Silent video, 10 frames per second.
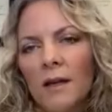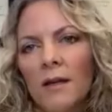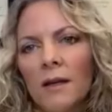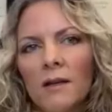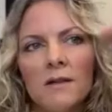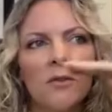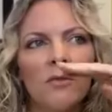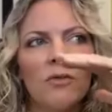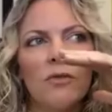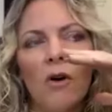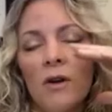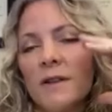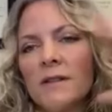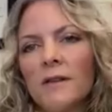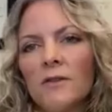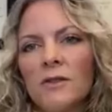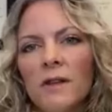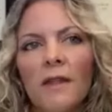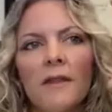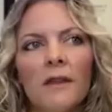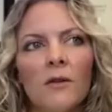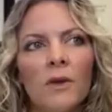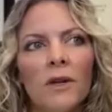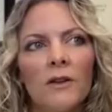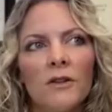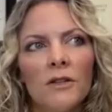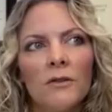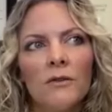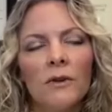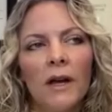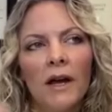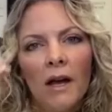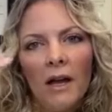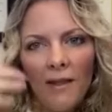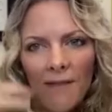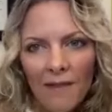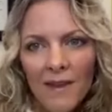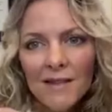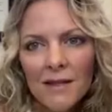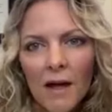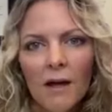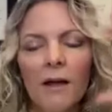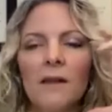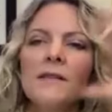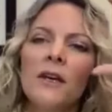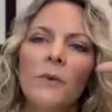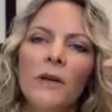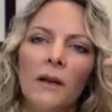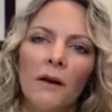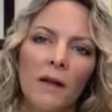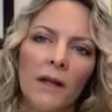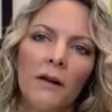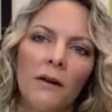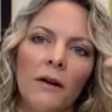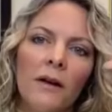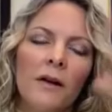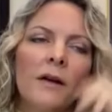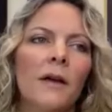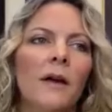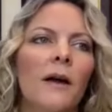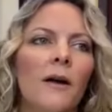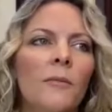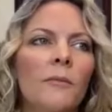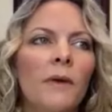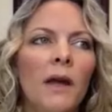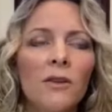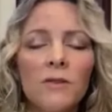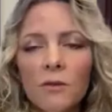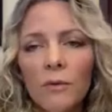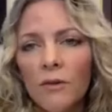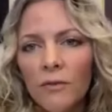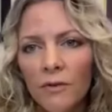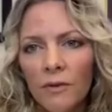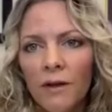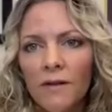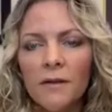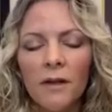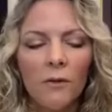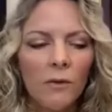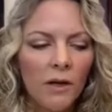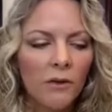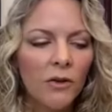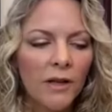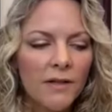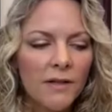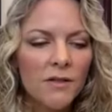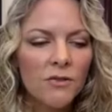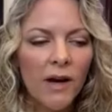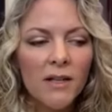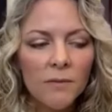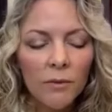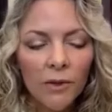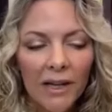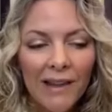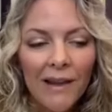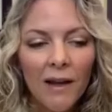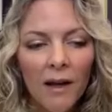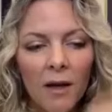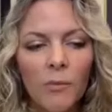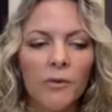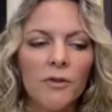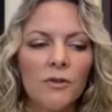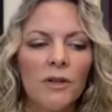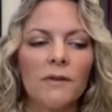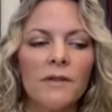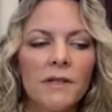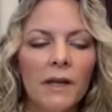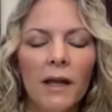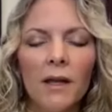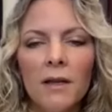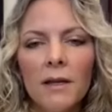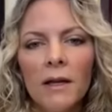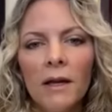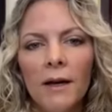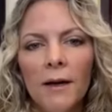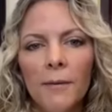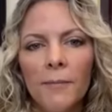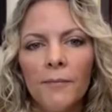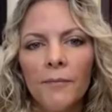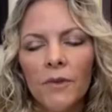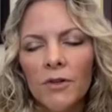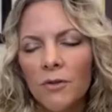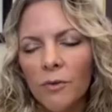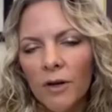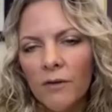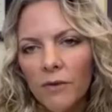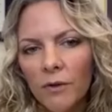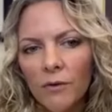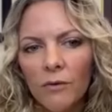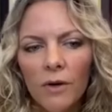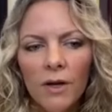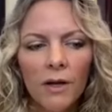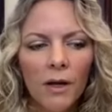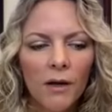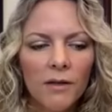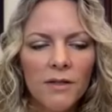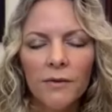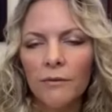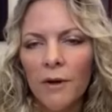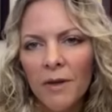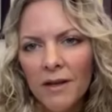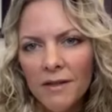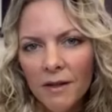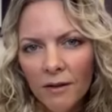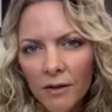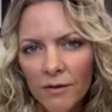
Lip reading: And so honestly, there's nothing that we can do in this side until we get out of here. And there's quite a few things, like when I look at stress, when we're in that hyperadrenal state, there's quite a few different remedies that I'll use